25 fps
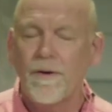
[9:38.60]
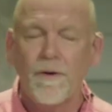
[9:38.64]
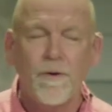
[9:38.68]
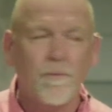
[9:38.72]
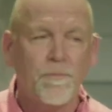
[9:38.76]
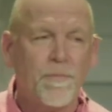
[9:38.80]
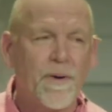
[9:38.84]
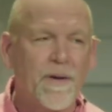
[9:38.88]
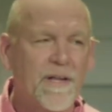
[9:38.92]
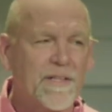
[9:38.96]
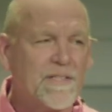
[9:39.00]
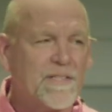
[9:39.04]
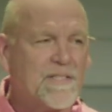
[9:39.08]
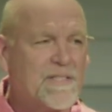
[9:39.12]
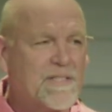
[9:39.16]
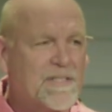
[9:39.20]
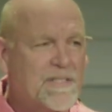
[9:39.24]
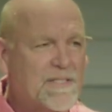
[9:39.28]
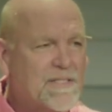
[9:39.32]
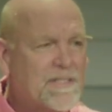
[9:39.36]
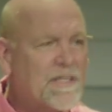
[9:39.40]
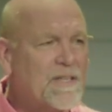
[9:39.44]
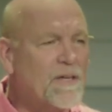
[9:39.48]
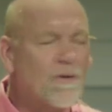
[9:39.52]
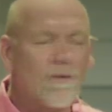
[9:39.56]
but it
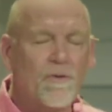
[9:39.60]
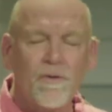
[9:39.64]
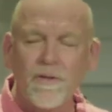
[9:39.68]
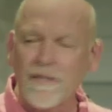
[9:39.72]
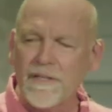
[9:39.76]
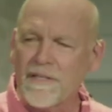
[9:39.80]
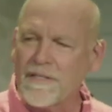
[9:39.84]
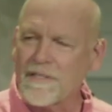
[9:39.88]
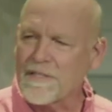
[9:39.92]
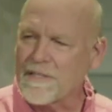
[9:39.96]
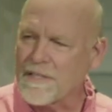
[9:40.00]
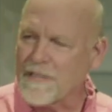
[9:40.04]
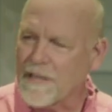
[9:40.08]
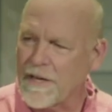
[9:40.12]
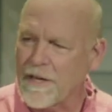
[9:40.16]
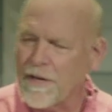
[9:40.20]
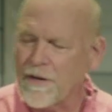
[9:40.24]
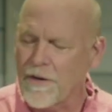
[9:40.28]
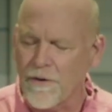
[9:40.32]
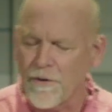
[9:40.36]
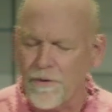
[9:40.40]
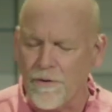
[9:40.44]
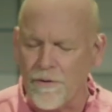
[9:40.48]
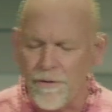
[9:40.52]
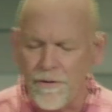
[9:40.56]
still is
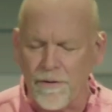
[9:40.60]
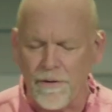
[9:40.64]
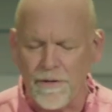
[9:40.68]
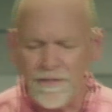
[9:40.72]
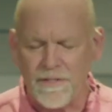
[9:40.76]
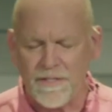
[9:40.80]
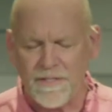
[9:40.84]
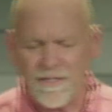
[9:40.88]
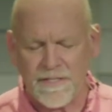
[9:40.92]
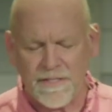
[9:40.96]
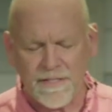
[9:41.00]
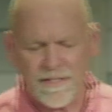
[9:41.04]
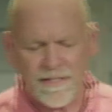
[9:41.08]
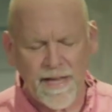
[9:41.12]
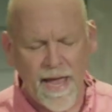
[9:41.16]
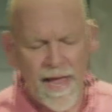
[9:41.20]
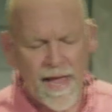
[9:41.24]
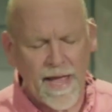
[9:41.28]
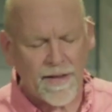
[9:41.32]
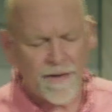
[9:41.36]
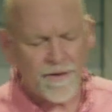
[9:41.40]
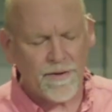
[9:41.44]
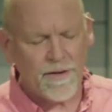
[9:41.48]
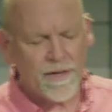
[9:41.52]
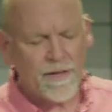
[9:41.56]
here,
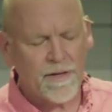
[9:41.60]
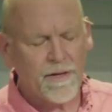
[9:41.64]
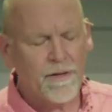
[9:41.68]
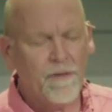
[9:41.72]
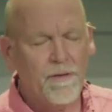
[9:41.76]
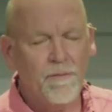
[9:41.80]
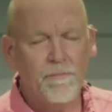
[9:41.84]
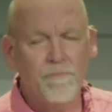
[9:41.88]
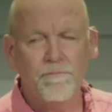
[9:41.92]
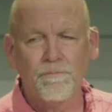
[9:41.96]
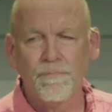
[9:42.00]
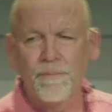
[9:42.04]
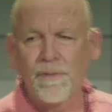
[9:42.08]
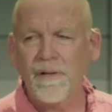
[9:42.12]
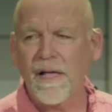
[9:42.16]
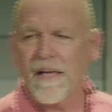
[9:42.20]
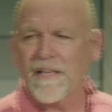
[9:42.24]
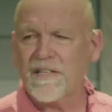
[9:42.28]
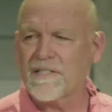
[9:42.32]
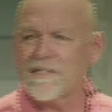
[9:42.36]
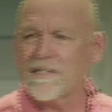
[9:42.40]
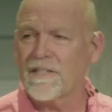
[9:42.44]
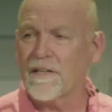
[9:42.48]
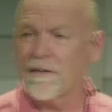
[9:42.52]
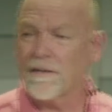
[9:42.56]
standing,
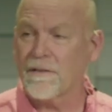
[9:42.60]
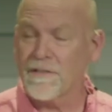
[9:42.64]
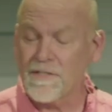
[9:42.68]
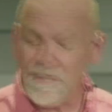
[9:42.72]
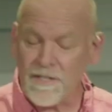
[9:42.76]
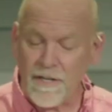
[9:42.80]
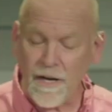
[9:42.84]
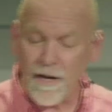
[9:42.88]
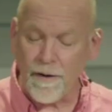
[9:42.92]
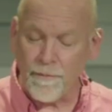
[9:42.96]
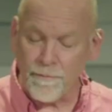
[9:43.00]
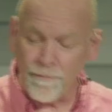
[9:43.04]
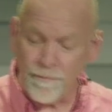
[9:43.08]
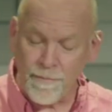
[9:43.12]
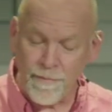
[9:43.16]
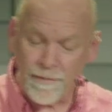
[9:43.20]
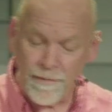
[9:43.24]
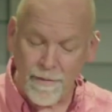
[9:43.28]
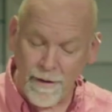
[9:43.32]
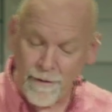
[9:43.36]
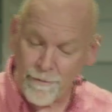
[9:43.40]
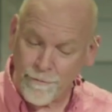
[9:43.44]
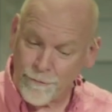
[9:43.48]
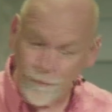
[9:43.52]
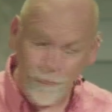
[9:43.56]
blessing some,
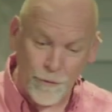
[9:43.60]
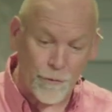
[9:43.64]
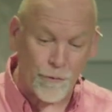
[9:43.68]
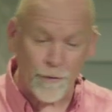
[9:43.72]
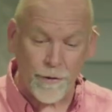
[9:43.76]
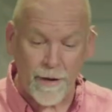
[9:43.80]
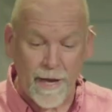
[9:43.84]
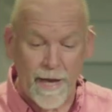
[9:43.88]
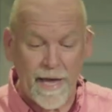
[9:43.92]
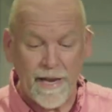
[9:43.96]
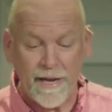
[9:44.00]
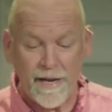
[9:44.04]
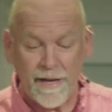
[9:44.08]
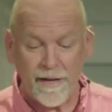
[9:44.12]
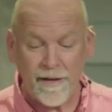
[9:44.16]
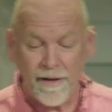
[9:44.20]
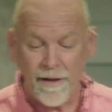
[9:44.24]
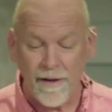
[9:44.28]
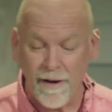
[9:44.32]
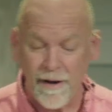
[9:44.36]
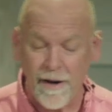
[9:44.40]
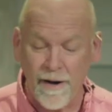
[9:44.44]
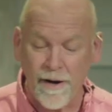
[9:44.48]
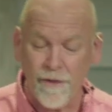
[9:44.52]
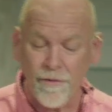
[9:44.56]
infuriating
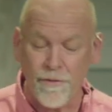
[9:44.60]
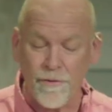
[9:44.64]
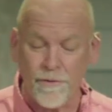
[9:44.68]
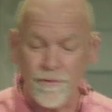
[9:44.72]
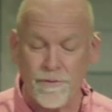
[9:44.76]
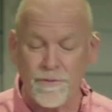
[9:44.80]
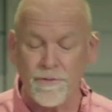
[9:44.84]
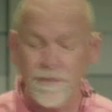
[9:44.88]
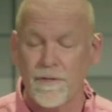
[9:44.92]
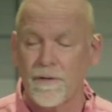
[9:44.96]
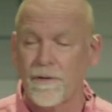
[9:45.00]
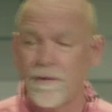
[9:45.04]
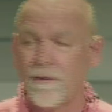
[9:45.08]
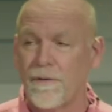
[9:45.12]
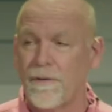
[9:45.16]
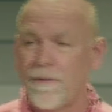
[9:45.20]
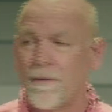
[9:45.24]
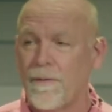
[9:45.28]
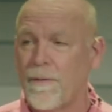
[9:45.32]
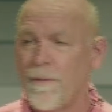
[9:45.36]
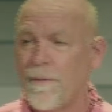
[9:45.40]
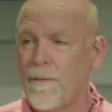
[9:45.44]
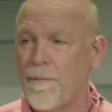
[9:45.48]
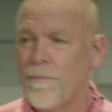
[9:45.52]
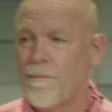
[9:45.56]
others.
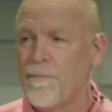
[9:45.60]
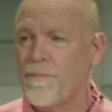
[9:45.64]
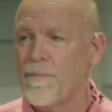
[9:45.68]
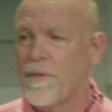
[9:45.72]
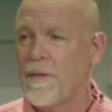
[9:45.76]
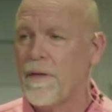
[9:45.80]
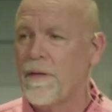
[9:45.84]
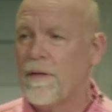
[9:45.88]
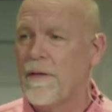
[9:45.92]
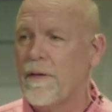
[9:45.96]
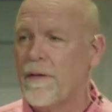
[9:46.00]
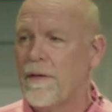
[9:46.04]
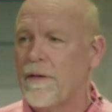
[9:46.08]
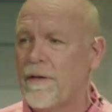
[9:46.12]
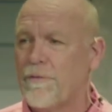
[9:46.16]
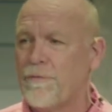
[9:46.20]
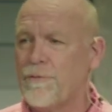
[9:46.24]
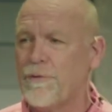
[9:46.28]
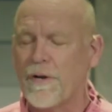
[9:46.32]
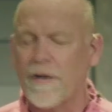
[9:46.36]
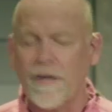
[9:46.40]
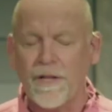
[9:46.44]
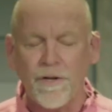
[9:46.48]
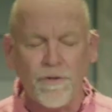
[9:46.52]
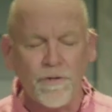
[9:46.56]
If you
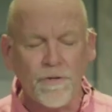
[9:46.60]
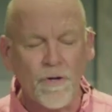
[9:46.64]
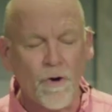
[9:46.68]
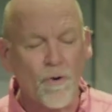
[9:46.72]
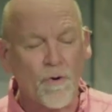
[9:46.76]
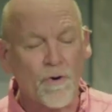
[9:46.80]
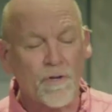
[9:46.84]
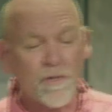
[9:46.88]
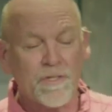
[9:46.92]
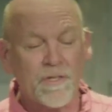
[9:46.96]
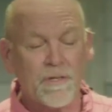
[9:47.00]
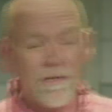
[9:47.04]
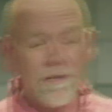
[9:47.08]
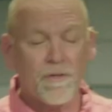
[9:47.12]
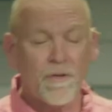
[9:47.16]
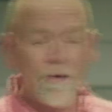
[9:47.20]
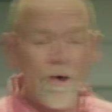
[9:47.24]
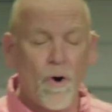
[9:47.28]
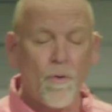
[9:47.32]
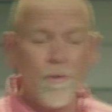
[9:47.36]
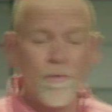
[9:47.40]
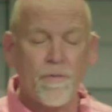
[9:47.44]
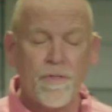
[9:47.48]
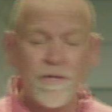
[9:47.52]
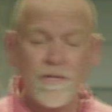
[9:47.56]
didn't notice,
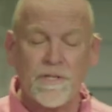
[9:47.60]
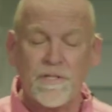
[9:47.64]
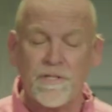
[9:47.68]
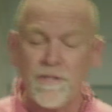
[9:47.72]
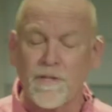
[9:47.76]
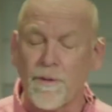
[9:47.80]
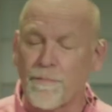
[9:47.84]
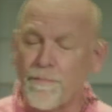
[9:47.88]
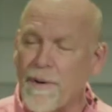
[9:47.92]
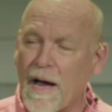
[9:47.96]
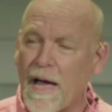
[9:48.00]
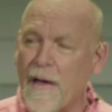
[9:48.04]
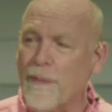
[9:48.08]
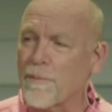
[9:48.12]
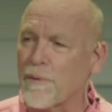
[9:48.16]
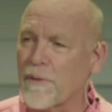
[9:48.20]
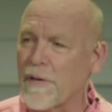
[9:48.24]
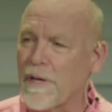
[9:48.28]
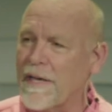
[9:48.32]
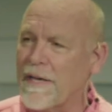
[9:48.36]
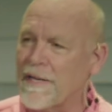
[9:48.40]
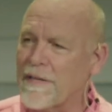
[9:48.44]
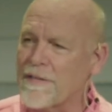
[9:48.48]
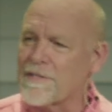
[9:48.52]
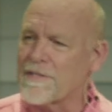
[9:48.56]
know this, the Bible
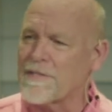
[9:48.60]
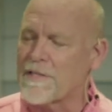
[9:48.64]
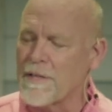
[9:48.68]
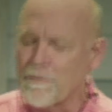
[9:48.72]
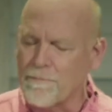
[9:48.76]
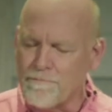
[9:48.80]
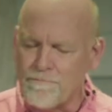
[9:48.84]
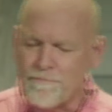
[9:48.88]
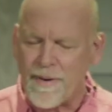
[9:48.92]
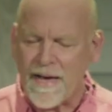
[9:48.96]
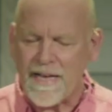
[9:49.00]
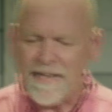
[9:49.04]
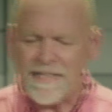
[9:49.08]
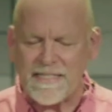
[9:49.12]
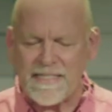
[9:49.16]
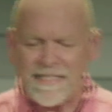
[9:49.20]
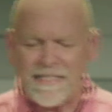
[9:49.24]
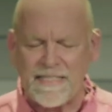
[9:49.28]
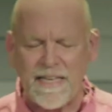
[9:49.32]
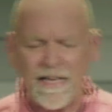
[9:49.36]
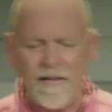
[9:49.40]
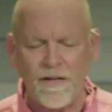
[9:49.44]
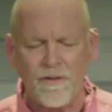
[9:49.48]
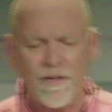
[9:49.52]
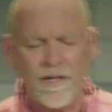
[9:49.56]
is the best
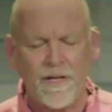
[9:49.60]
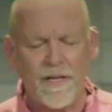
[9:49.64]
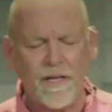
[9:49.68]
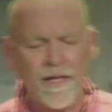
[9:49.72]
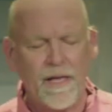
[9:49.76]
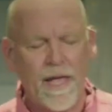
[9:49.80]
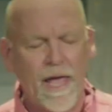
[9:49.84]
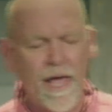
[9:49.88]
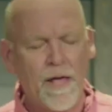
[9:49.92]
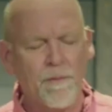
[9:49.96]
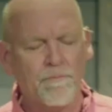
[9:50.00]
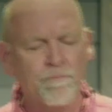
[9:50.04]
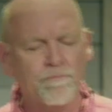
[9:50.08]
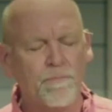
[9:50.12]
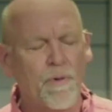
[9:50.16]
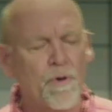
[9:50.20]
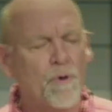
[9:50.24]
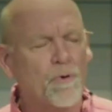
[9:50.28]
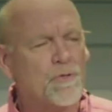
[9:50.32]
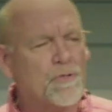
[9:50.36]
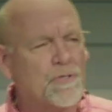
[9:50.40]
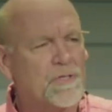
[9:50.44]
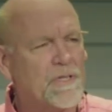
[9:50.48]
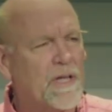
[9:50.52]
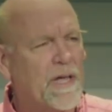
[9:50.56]
selling and
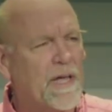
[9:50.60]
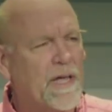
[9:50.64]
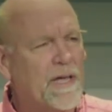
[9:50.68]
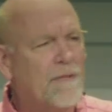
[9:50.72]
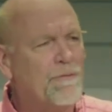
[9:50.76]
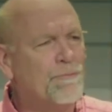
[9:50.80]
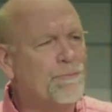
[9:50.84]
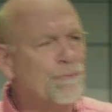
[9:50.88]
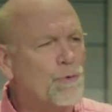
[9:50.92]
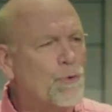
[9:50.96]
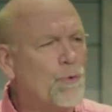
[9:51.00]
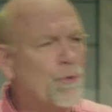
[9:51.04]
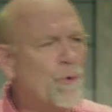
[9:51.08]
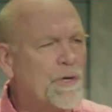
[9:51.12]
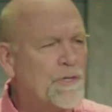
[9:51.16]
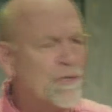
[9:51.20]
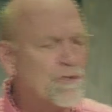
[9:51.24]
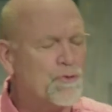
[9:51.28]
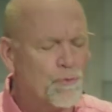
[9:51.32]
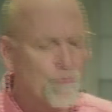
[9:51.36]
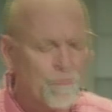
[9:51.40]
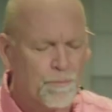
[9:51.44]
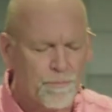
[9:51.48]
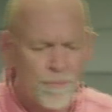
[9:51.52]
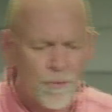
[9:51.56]
most
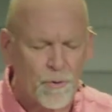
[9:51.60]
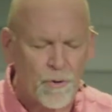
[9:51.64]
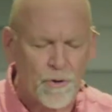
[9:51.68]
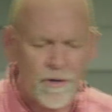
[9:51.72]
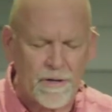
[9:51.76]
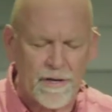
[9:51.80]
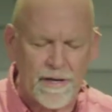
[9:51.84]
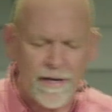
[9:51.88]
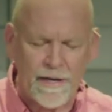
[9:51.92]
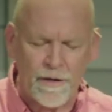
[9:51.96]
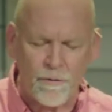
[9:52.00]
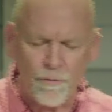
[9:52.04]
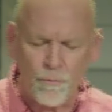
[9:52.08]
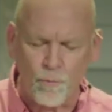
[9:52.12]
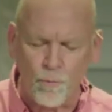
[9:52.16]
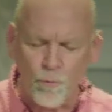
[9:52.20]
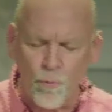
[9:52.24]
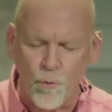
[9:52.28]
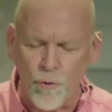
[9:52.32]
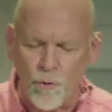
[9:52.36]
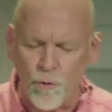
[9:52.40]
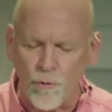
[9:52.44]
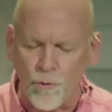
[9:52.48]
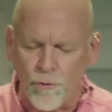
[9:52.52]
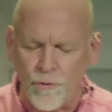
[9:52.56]
influential book in
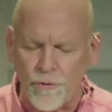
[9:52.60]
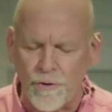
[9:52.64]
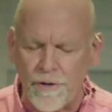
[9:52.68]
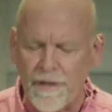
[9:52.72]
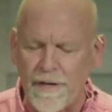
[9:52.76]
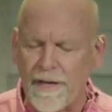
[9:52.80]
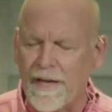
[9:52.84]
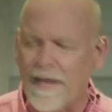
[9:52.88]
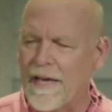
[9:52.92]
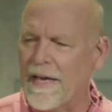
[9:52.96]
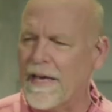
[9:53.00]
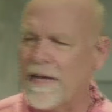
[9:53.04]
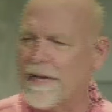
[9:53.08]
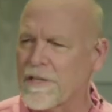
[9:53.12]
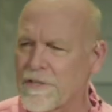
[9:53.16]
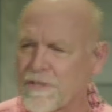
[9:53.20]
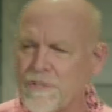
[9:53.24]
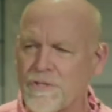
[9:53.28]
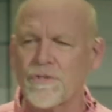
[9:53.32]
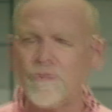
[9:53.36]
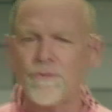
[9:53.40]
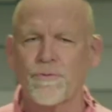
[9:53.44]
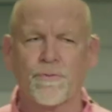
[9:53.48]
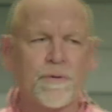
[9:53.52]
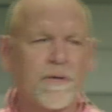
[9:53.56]
world
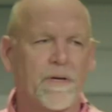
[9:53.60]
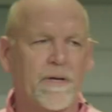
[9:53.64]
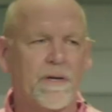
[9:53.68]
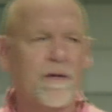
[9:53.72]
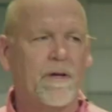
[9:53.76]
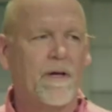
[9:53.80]
history.